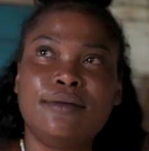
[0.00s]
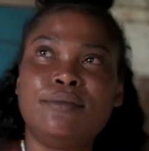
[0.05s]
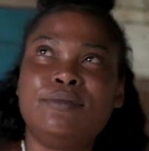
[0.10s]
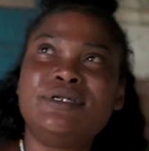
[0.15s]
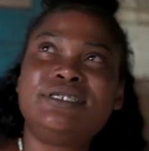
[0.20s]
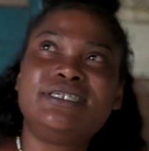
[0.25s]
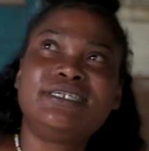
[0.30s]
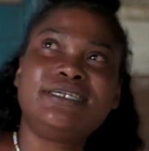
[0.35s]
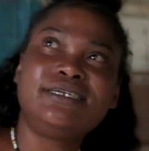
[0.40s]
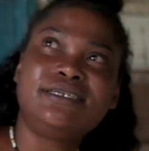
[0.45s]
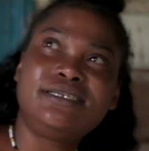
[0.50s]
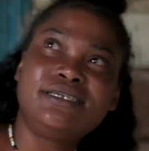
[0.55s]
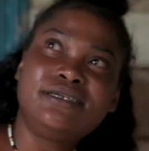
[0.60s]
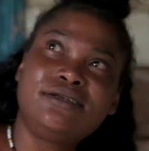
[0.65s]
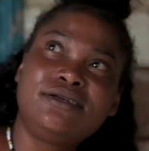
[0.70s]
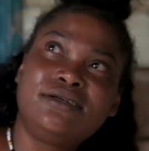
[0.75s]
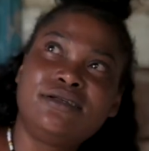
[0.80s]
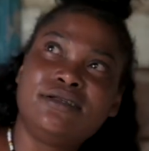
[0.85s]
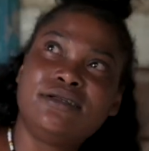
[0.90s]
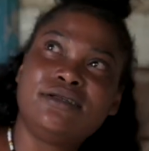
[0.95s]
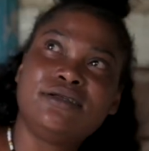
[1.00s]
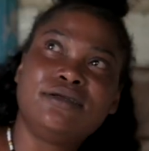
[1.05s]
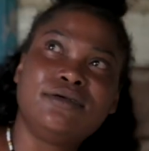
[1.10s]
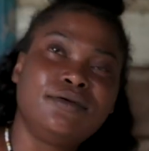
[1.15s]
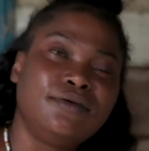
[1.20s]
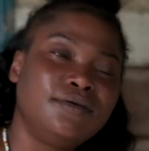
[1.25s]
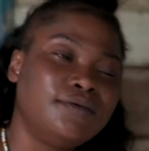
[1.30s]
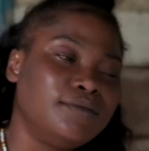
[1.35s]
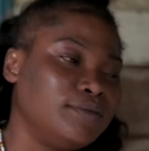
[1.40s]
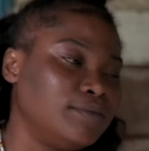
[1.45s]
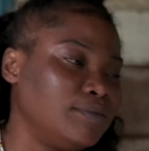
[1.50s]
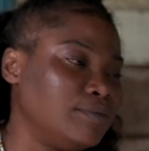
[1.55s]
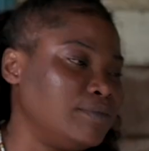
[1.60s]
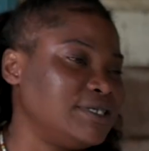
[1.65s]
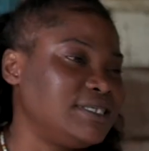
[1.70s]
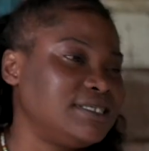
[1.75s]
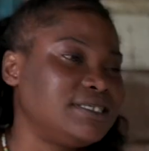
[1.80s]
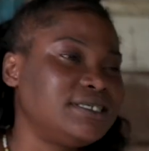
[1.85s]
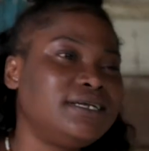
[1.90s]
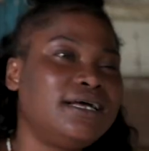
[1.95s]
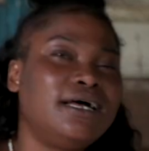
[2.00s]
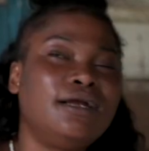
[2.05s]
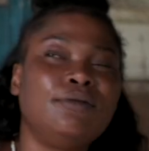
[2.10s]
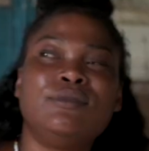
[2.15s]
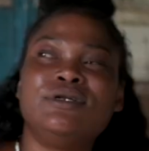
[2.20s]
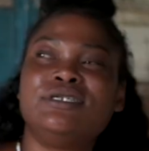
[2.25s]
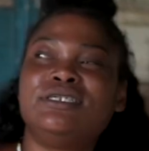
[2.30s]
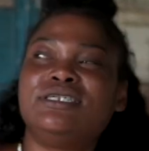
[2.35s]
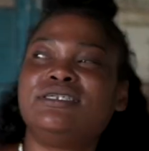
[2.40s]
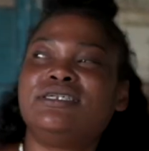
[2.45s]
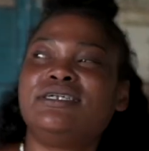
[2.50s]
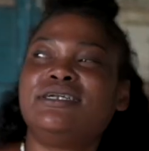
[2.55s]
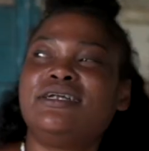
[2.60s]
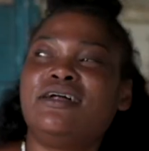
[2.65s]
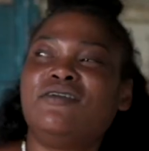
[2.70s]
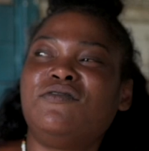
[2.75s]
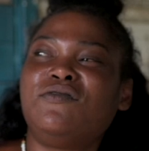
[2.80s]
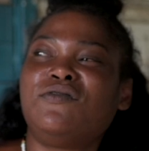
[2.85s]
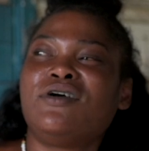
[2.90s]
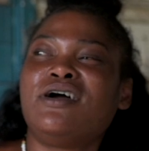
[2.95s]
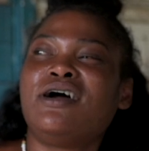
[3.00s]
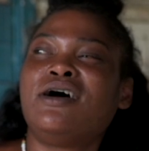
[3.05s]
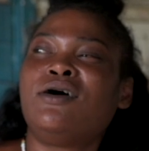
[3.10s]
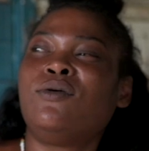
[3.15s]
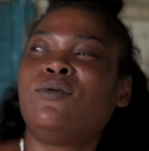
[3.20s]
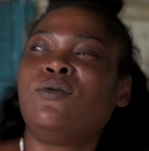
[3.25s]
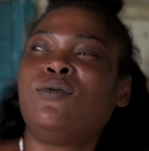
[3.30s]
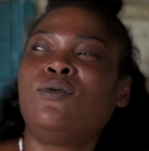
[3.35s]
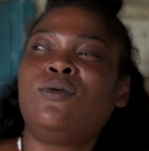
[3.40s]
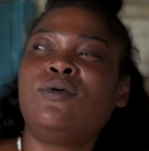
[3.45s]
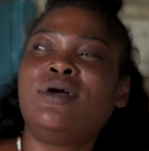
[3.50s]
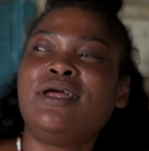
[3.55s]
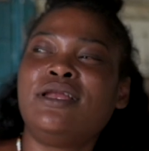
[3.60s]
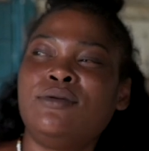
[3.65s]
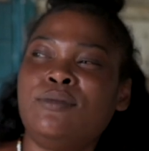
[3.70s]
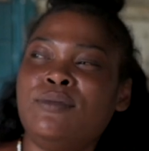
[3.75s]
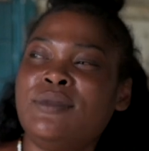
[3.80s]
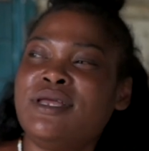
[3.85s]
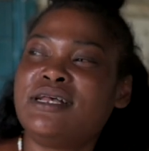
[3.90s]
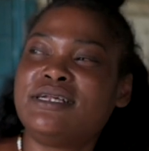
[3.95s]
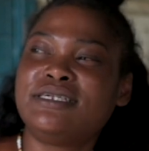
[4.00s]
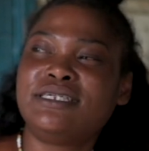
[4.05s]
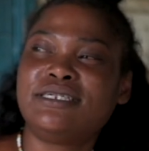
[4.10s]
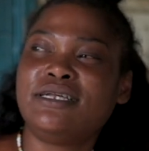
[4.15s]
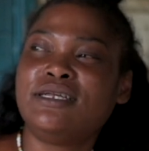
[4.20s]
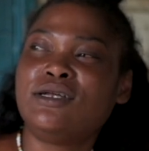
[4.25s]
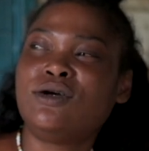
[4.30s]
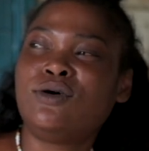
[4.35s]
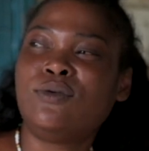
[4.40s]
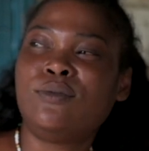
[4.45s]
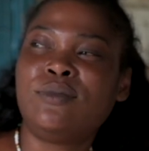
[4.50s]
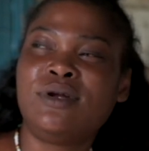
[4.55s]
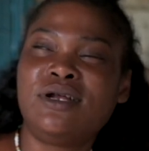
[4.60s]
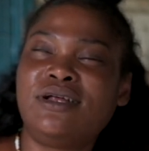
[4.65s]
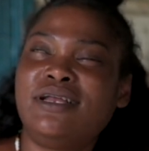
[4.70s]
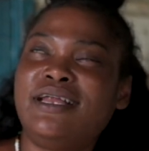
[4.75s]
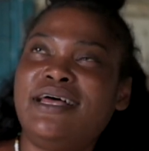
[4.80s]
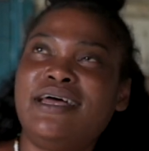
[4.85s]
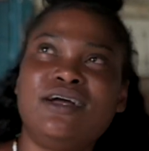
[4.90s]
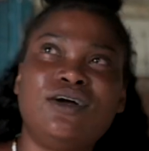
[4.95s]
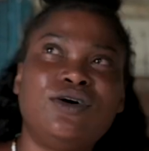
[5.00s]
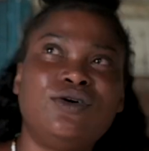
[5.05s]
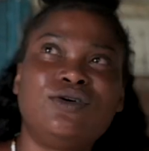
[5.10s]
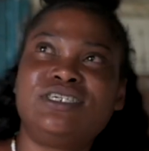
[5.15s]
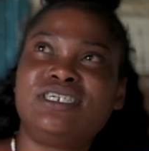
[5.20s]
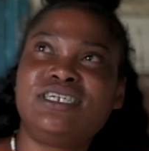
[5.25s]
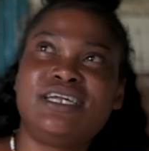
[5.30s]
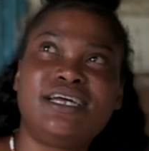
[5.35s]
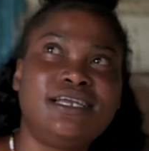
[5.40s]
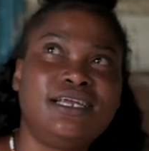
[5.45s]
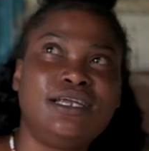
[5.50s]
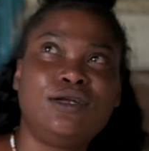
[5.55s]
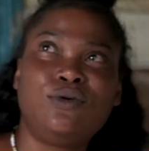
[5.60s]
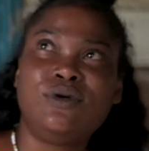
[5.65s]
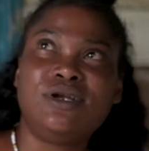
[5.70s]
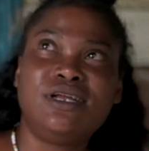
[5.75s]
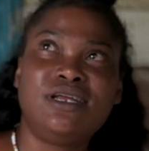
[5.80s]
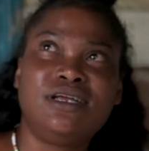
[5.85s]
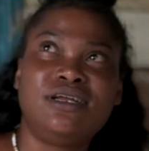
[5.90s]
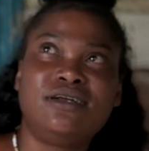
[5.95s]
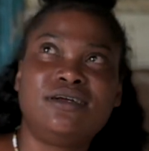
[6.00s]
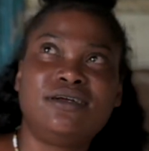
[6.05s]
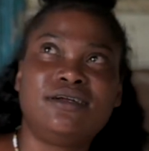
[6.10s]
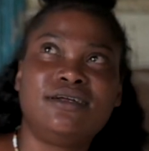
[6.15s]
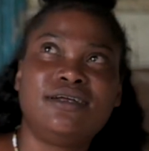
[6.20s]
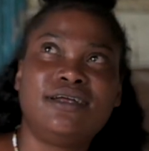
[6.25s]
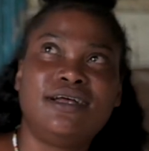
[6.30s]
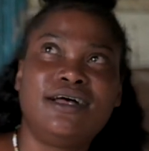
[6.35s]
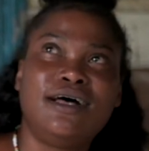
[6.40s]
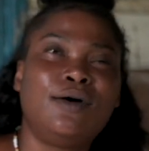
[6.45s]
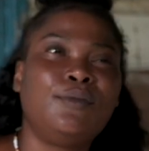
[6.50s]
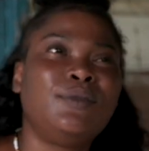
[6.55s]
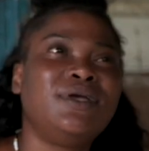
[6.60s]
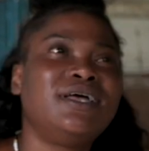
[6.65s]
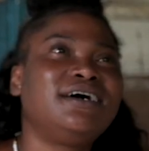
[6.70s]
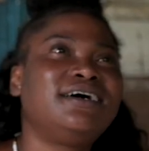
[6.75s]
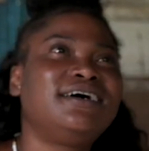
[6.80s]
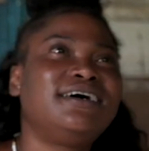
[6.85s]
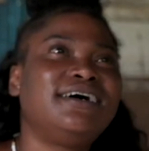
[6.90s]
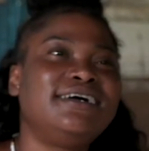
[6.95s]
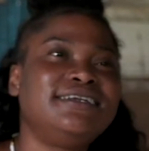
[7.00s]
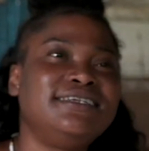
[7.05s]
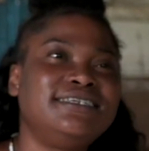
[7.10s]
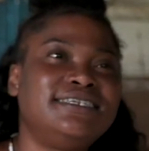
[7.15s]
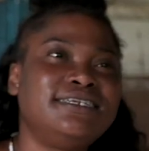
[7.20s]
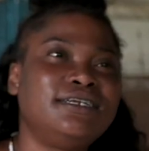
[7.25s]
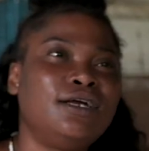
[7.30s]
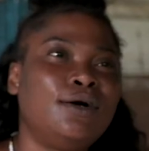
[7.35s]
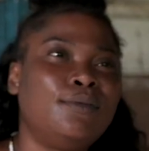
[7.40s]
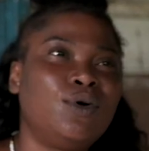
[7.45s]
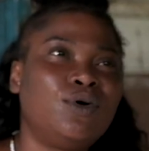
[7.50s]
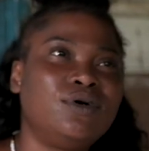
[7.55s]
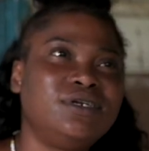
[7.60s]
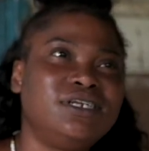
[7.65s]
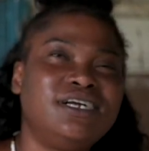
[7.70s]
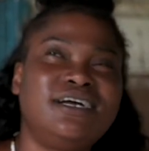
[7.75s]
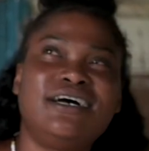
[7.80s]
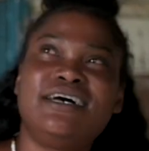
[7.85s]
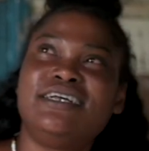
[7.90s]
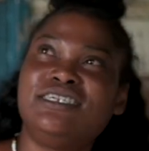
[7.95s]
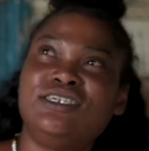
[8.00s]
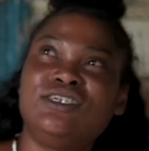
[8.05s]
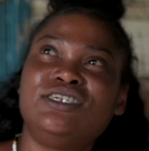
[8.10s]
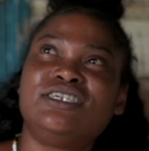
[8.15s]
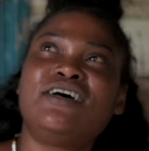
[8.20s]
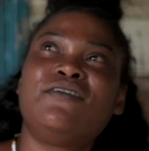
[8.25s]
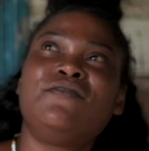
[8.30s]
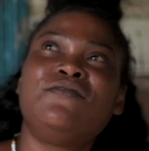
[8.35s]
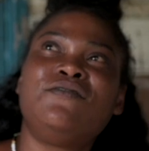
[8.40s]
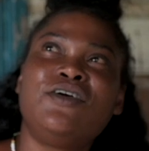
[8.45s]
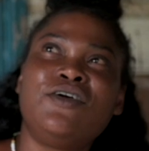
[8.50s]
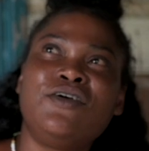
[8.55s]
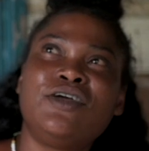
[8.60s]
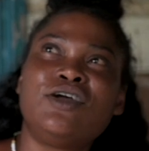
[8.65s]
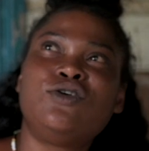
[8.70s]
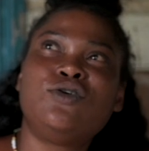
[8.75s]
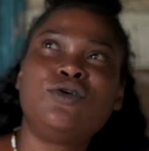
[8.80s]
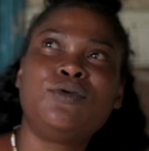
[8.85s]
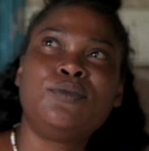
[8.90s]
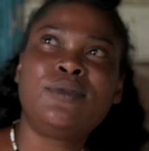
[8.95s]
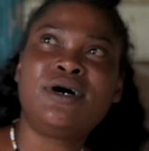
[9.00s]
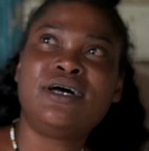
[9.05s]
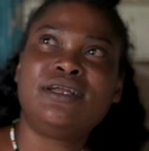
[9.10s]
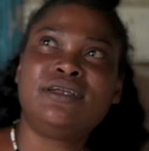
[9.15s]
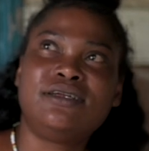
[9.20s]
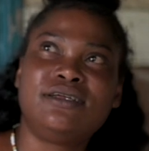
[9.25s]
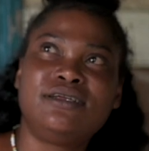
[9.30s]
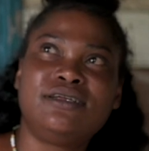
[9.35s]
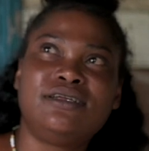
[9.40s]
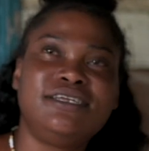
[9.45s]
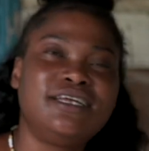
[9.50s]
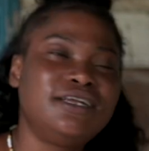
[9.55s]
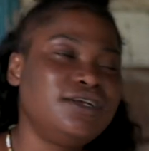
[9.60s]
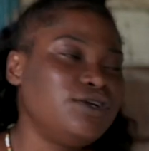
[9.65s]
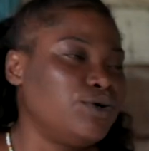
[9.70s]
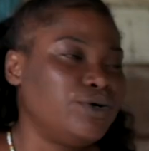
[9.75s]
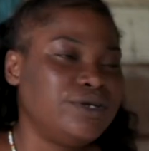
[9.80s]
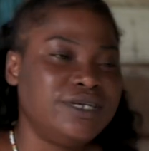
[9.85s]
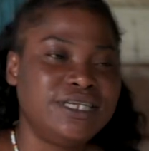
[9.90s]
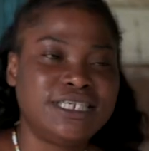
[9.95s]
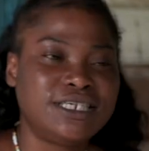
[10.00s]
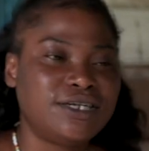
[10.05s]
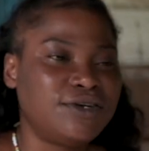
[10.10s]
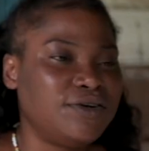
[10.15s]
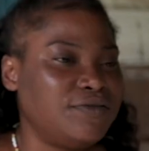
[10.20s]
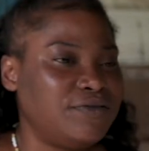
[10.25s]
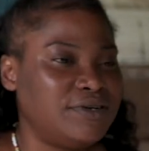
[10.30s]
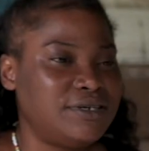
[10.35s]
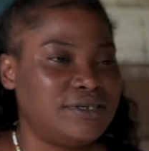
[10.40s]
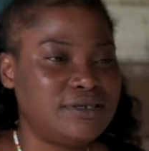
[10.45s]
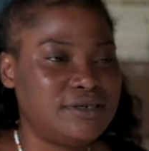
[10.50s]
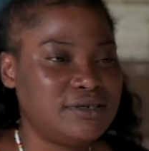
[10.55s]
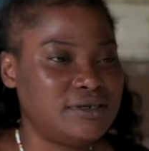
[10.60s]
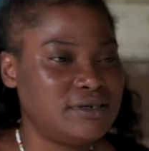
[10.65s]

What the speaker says: I see it, you know. I see that from when me I say, yo, I don't like how she had deal with it, you know. And I consider about it because he's a very good man. You don't deserve it.